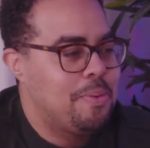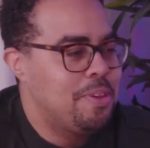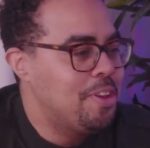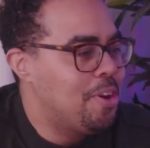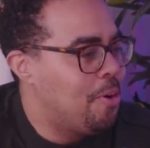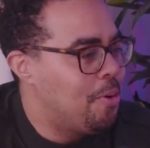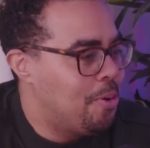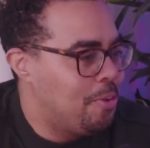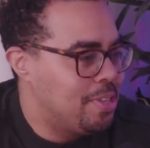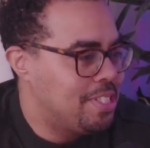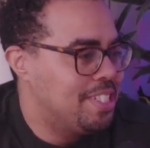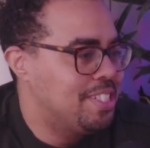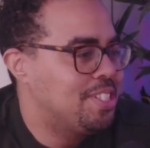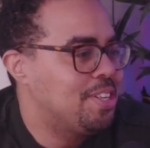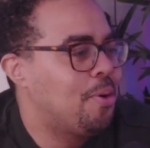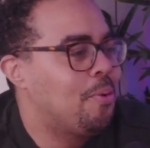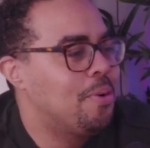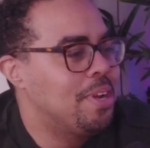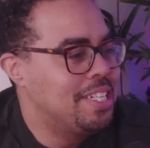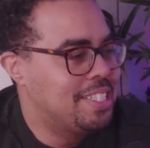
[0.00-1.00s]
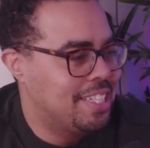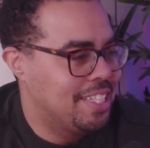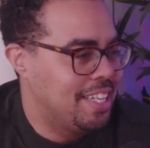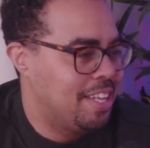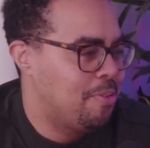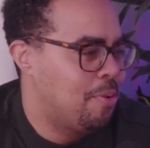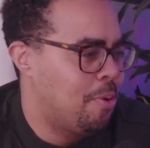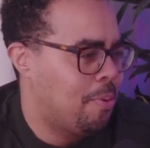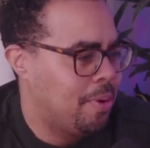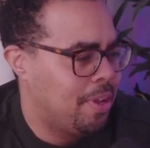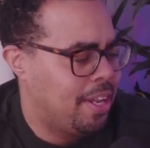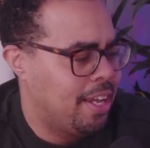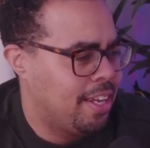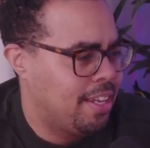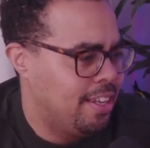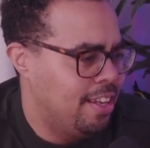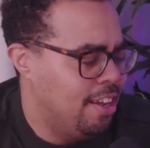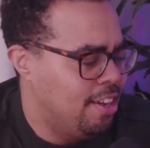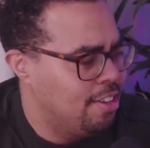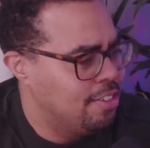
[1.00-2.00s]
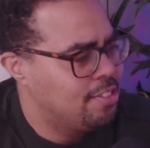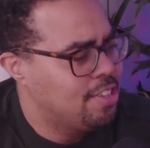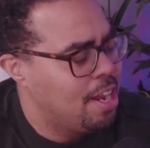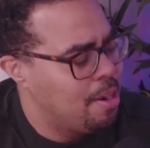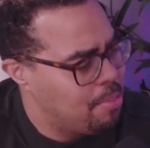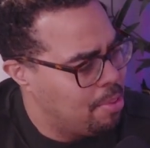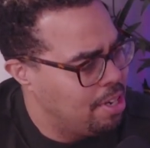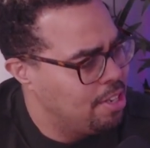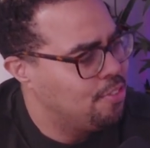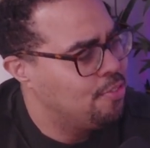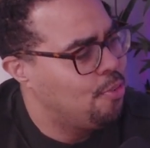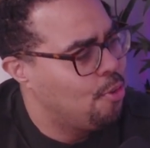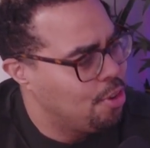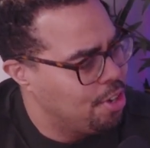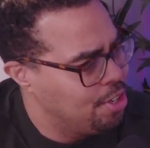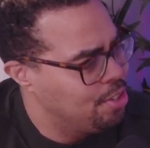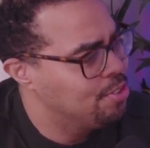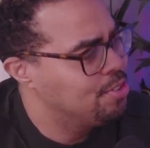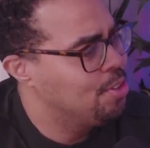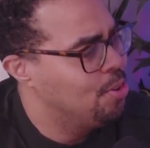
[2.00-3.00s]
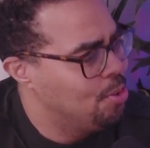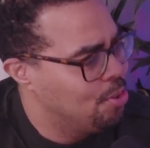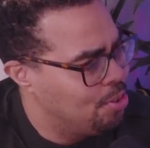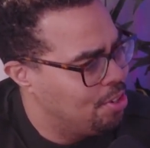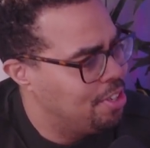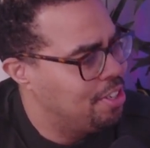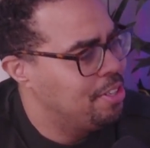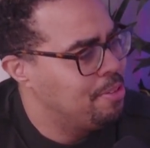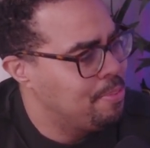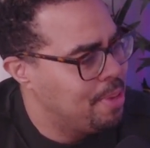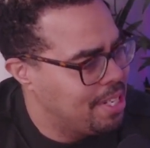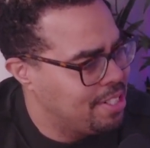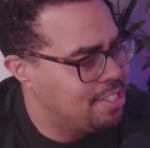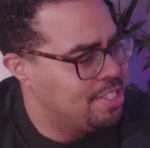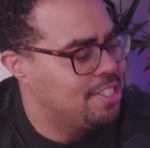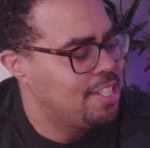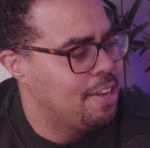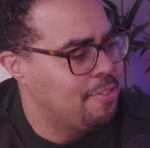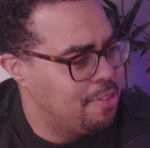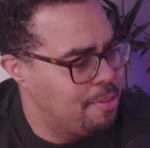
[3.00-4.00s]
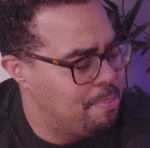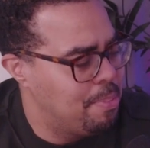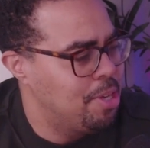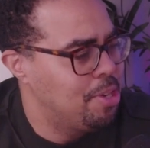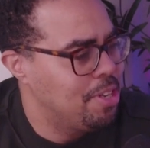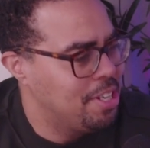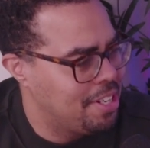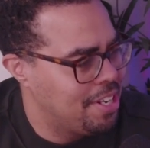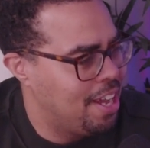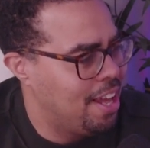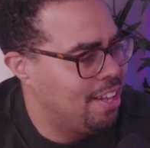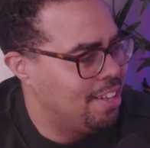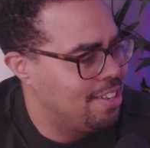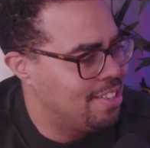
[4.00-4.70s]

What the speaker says: It wasn't until recently where we're like, hey, Tom Brady's 40 years old and he makes $7 billion.